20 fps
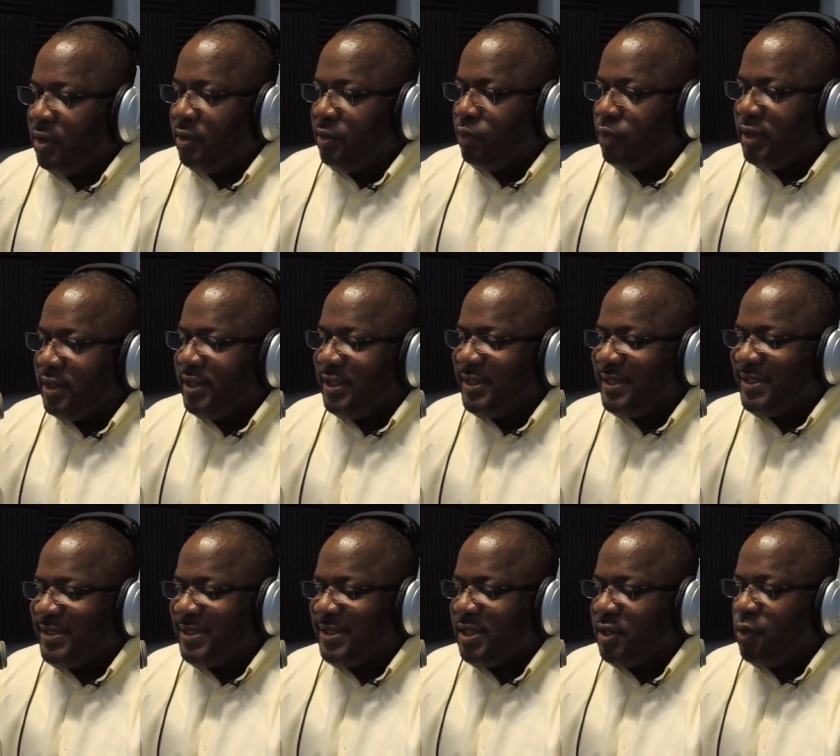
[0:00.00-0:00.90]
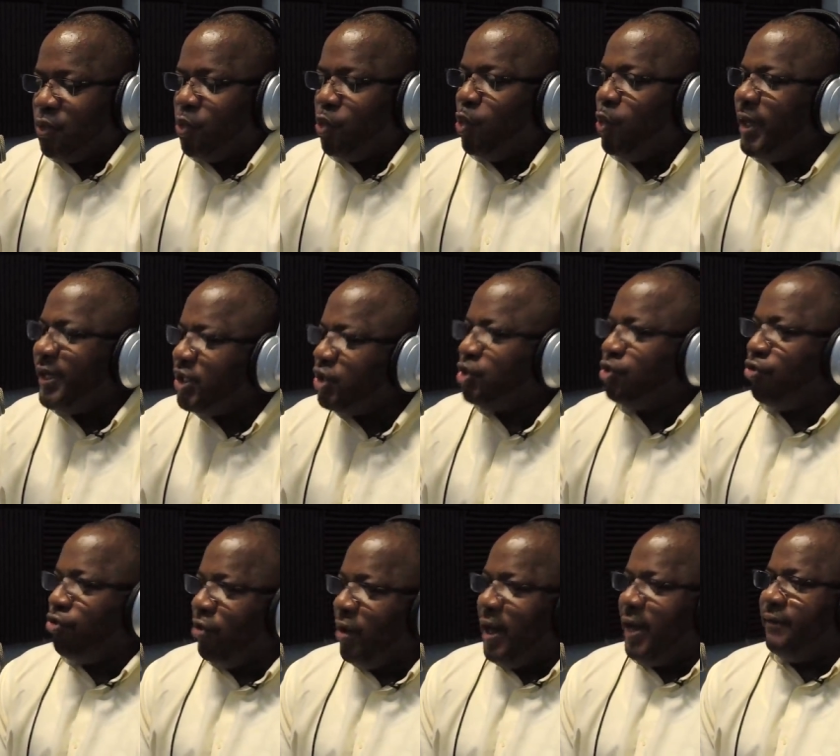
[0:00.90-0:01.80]
what this
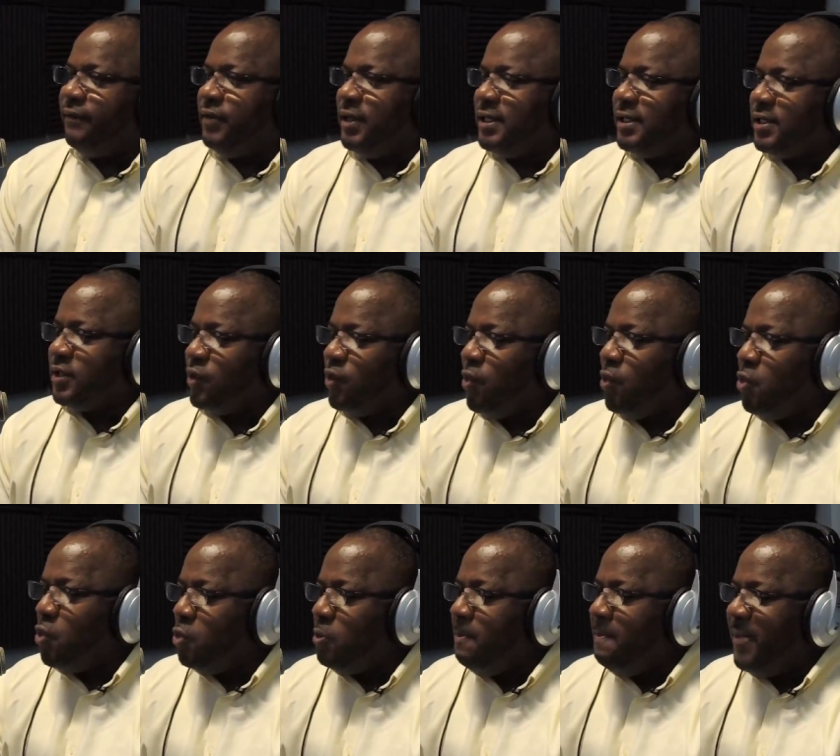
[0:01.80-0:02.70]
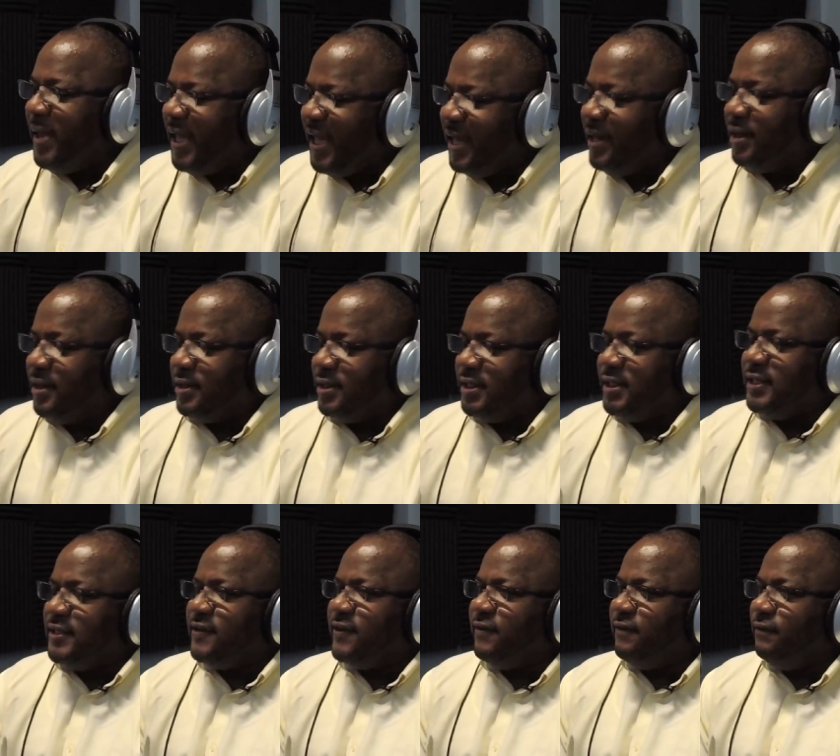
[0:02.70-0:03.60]
witchcraft, this obeah,
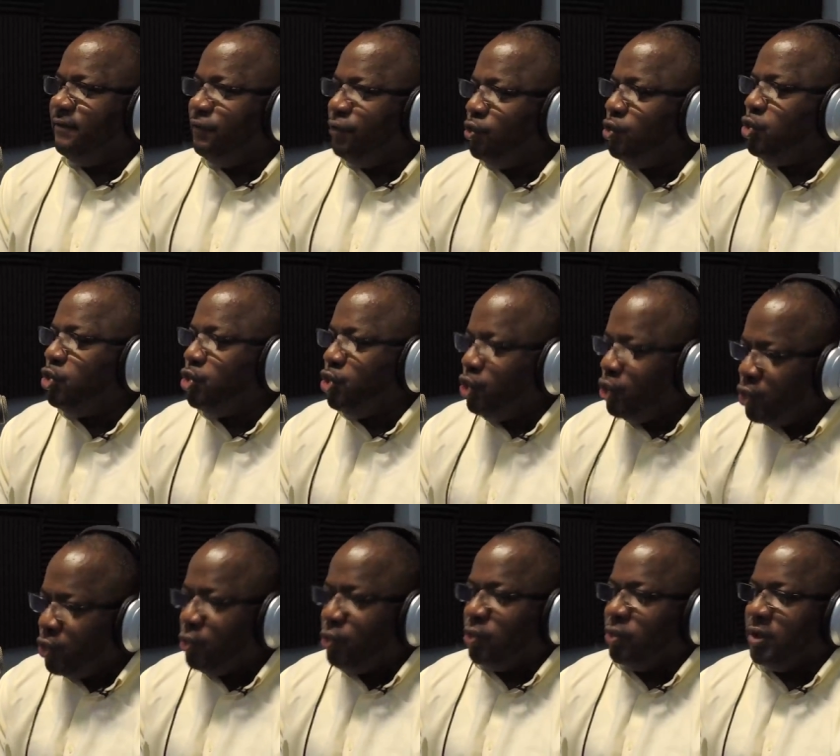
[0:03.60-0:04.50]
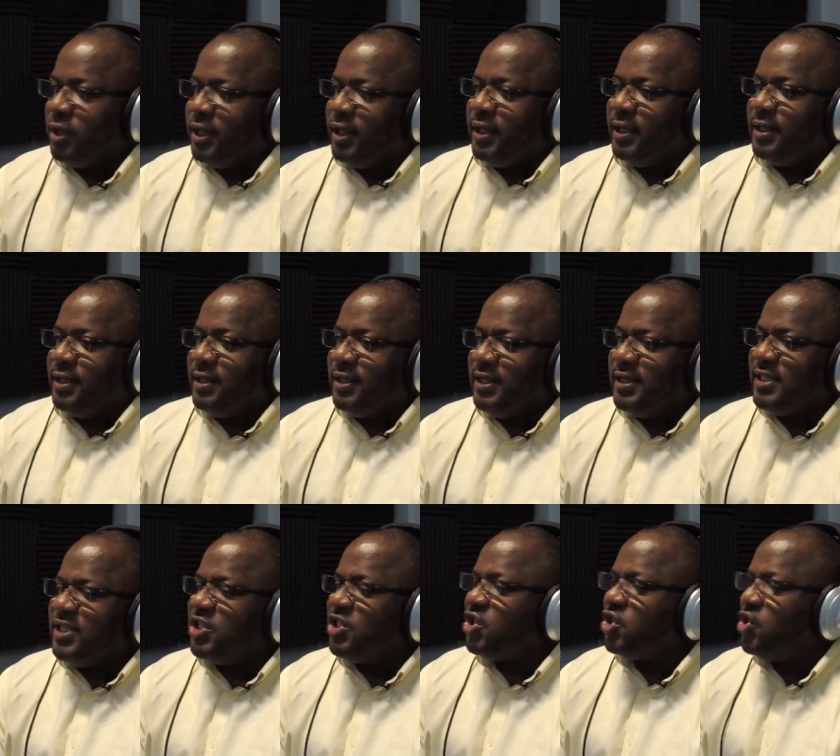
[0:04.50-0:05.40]
this voodoo,
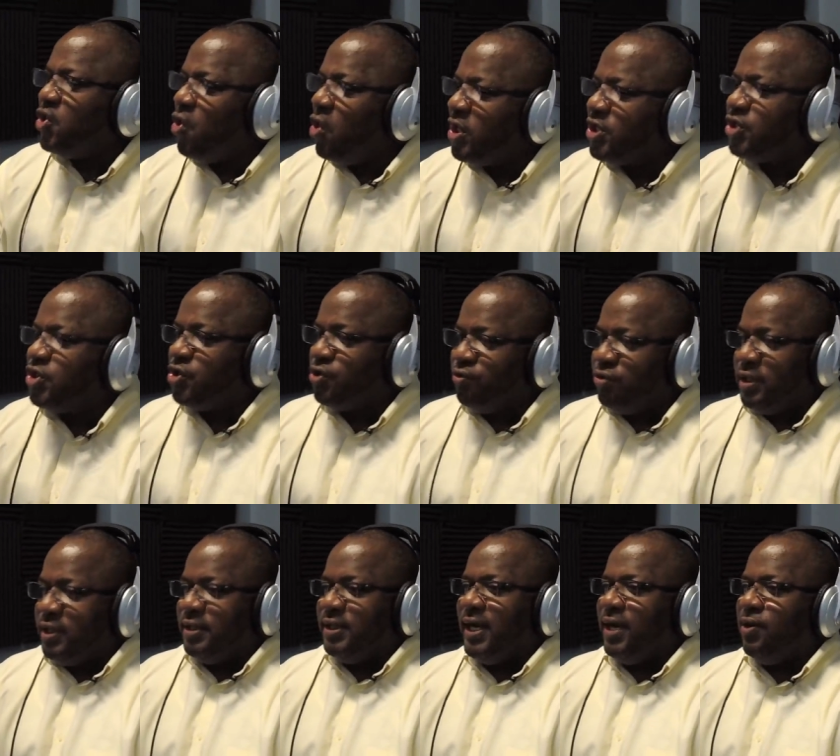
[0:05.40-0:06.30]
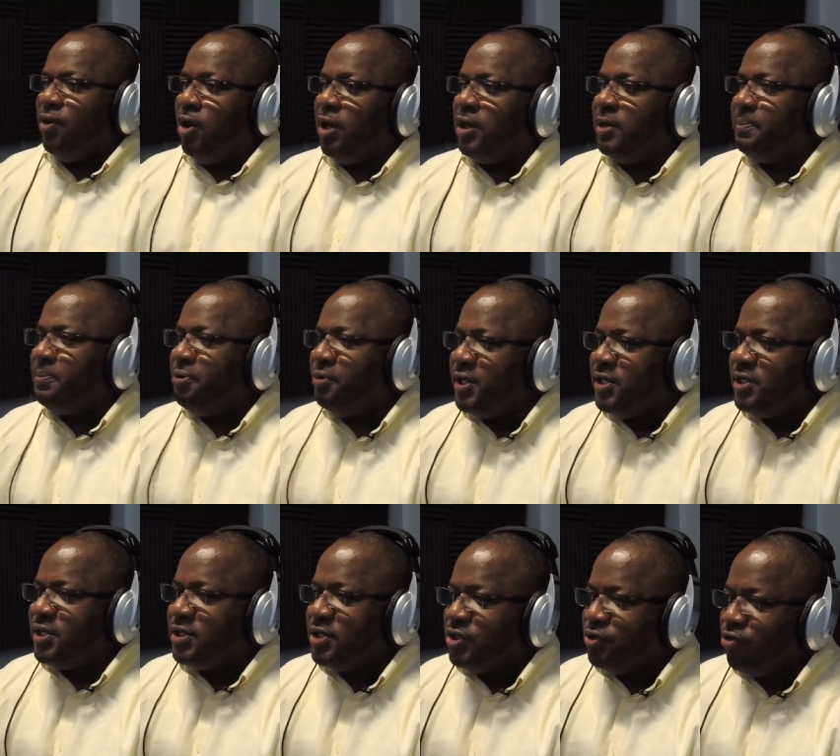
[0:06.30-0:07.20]
this sorcery that all the
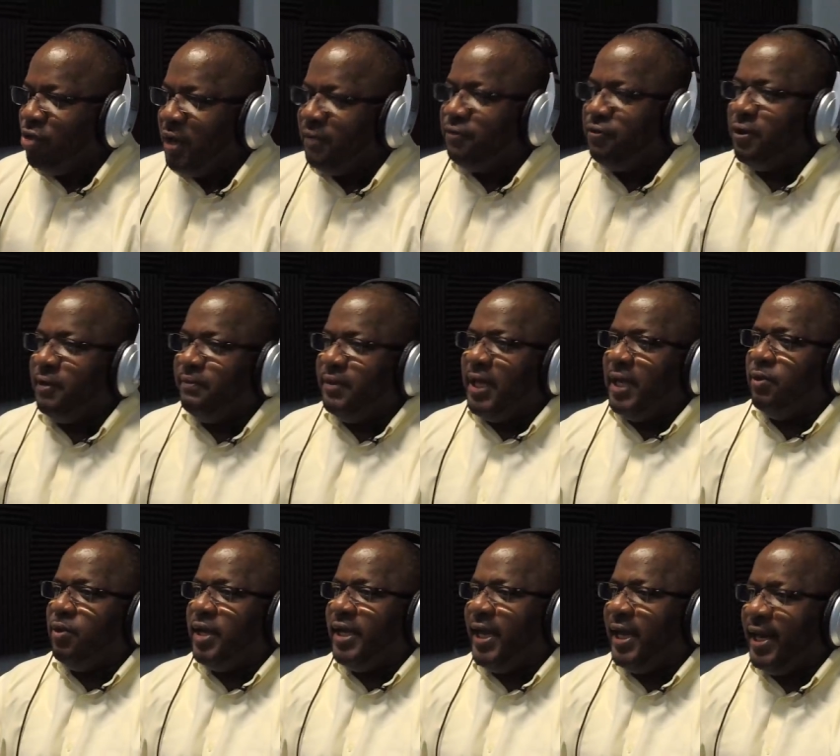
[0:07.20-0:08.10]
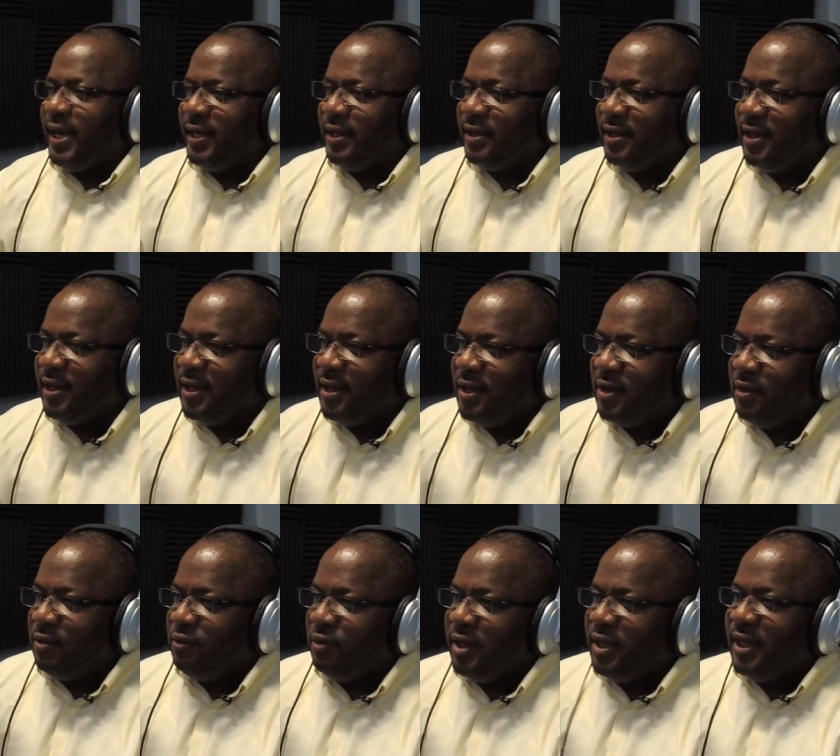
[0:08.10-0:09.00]
preachers has run from. They ain't want to hear that.
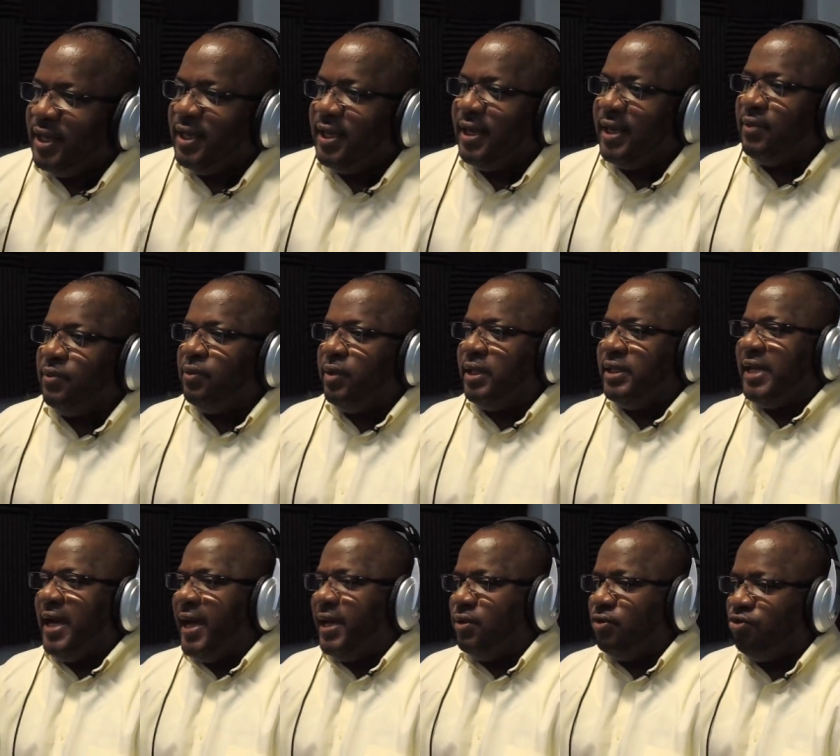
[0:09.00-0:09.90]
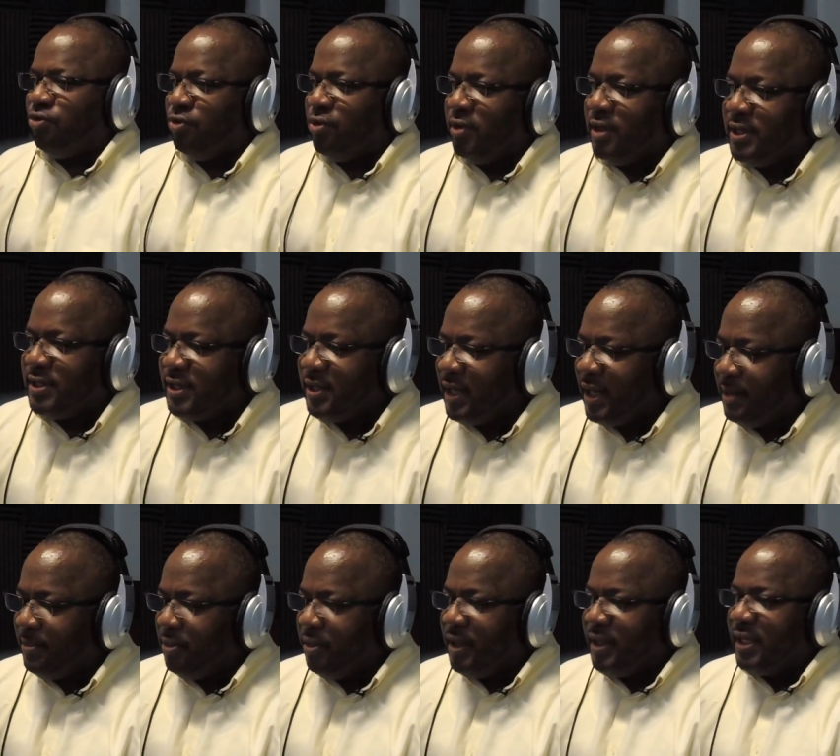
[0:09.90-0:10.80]
When they hear that boy dying out, you don't listen to
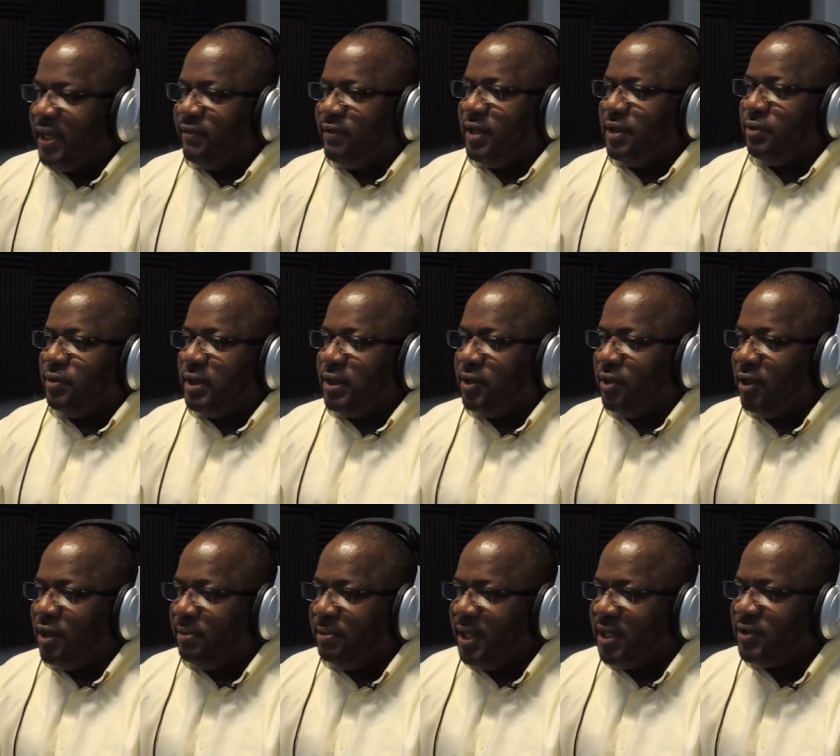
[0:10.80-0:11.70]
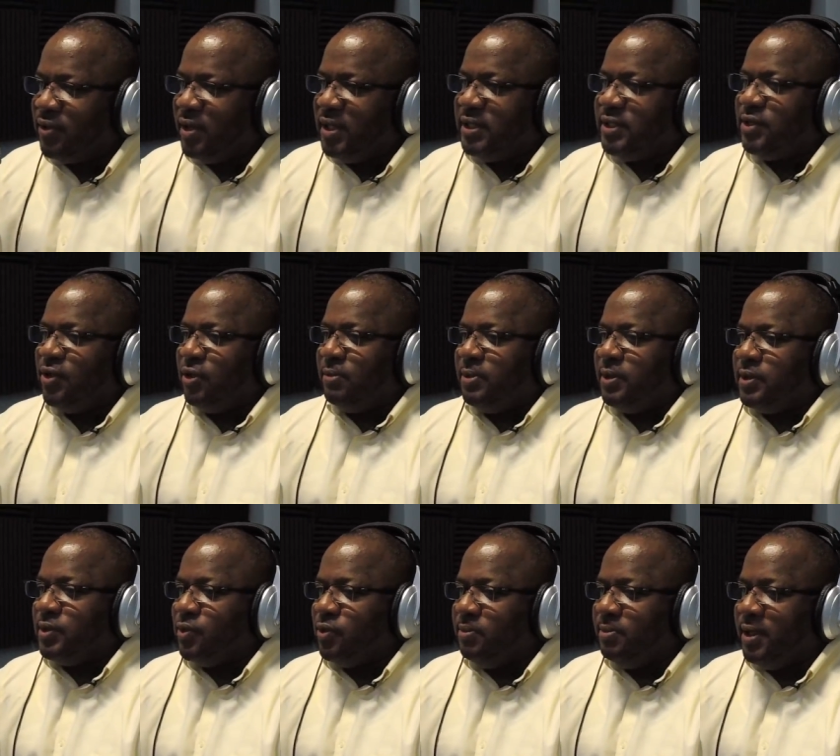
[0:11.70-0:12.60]
that boy. Kevin, you know what he's talking about. That's all he's talking about
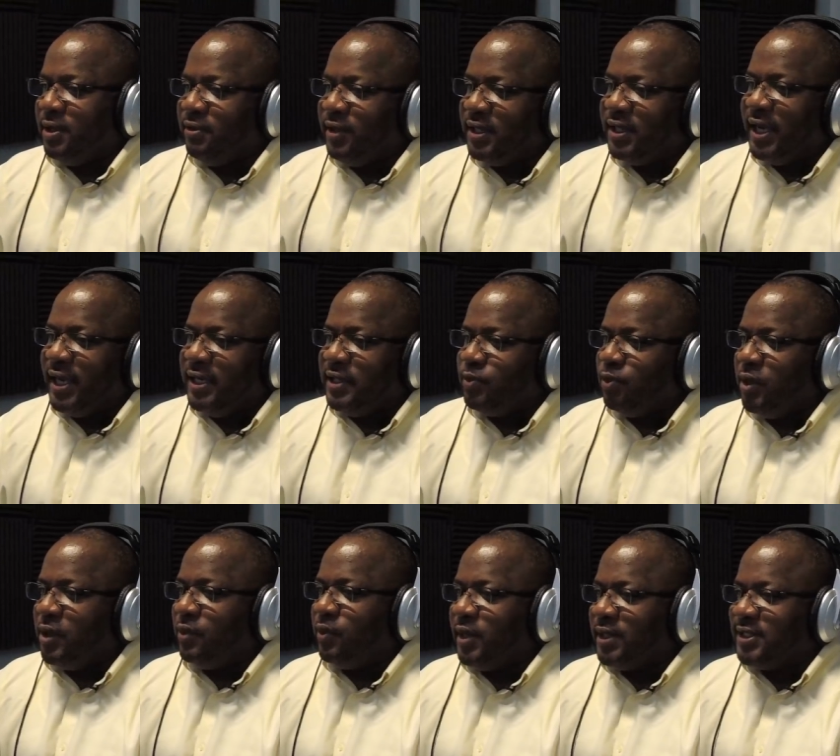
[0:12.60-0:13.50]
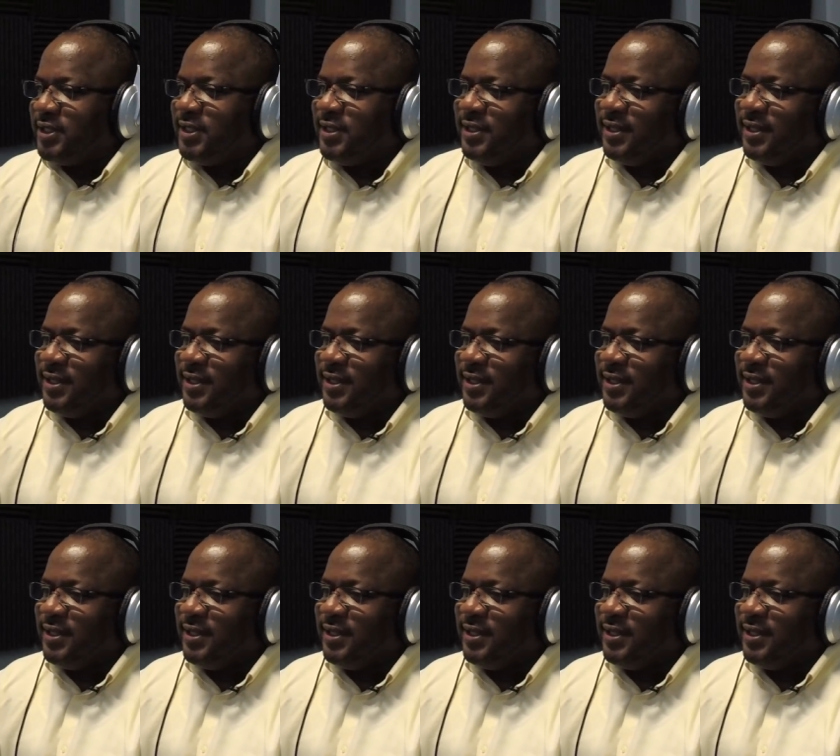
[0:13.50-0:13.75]
is be Right now, he's big rich.